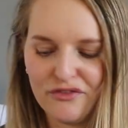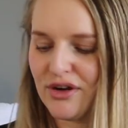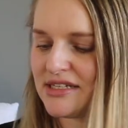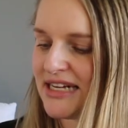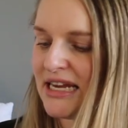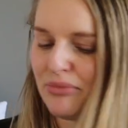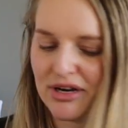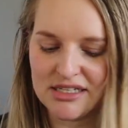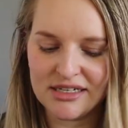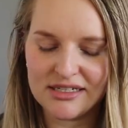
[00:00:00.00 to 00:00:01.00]
For his need
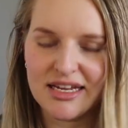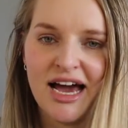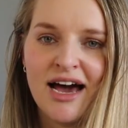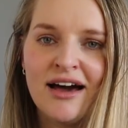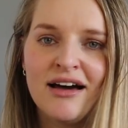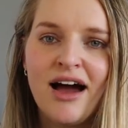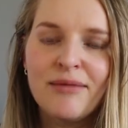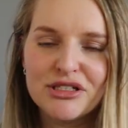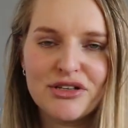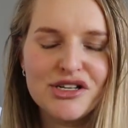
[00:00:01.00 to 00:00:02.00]
present,
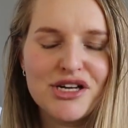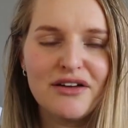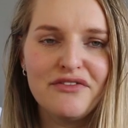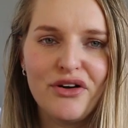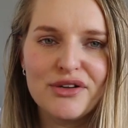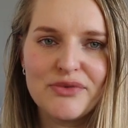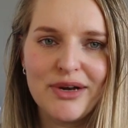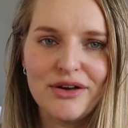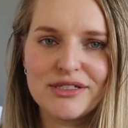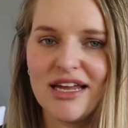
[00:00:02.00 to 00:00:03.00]
I'm just gonna chuck in photos of
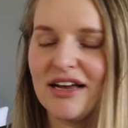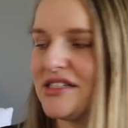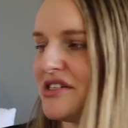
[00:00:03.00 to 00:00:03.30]
what it looks like.